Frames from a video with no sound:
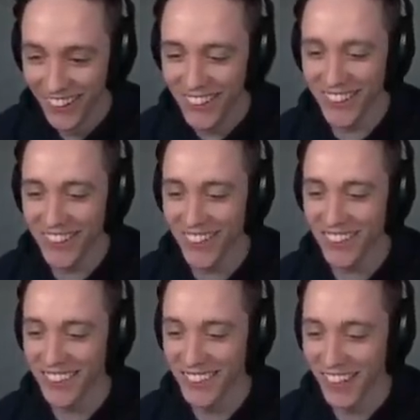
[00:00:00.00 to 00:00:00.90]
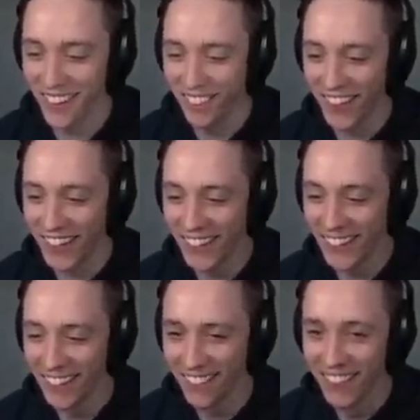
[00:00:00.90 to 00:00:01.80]
this is such a silly fight.
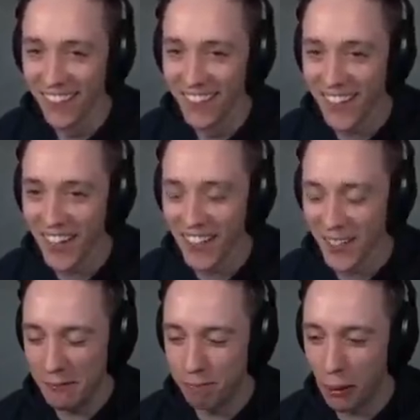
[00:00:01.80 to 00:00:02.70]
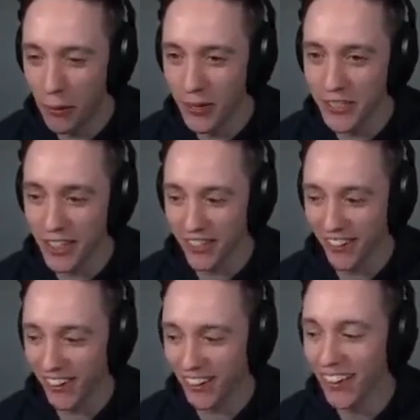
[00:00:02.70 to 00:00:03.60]
So this is the bonus
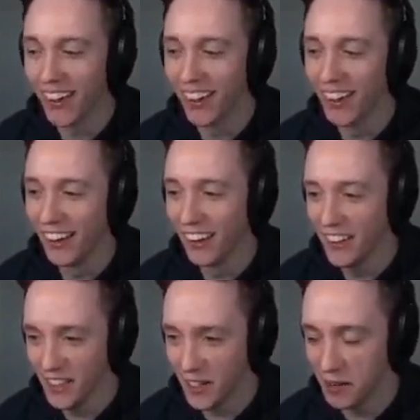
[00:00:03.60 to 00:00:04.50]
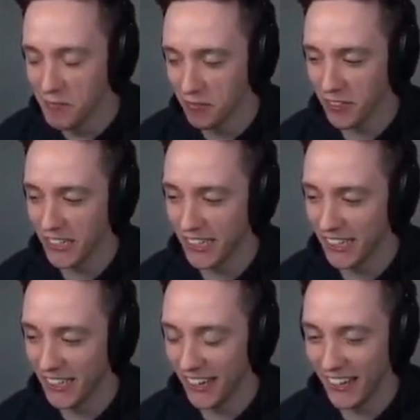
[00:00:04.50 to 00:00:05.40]
area of
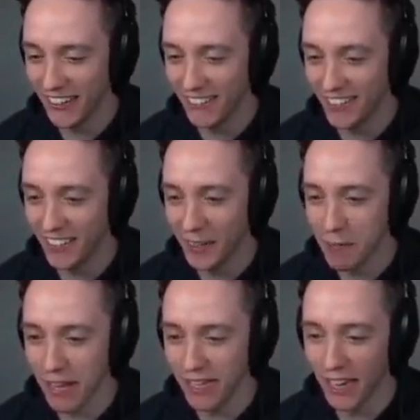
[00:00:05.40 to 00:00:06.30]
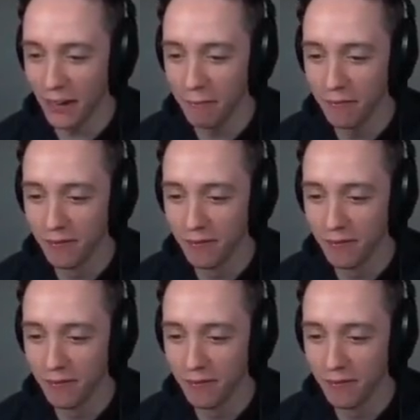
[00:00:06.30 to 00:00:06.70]
uh, the main game.